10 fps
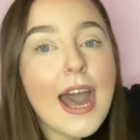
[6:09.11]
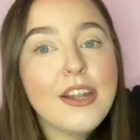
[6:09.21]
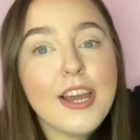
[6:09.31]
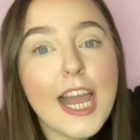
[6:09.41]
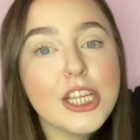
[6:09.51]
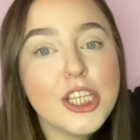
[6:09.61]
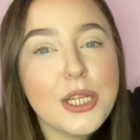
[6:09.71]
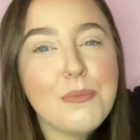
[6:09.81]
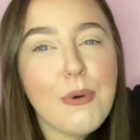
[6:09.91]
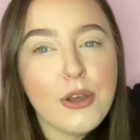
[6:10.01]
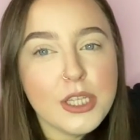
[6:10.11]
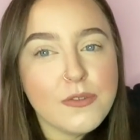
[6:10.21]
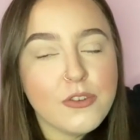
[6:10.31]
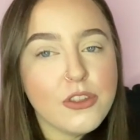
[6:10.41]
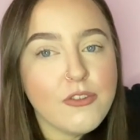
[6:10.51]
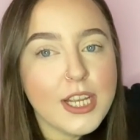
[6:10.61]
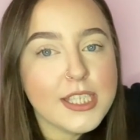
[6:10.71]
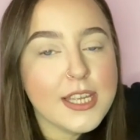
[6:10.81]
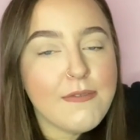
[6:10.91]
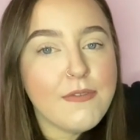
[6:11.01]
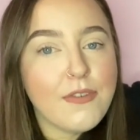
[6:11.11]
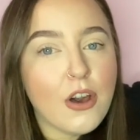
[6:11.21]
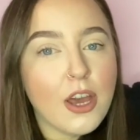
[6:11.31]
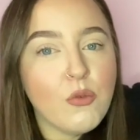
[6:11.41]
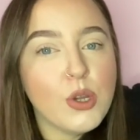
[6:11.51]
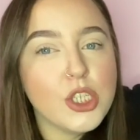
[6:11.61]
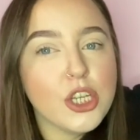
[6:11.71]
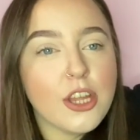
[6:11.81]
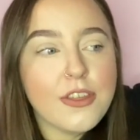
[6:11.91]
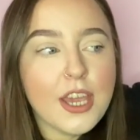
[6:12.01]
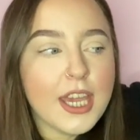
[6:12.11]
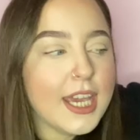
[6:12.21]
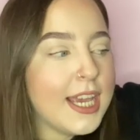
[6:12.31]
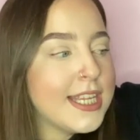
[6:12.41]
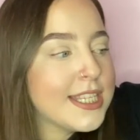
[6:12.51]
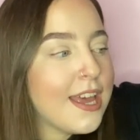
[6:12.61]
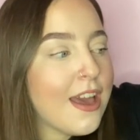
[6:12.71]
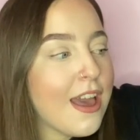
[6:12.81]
And I actually ended up buying this for $375, which I think is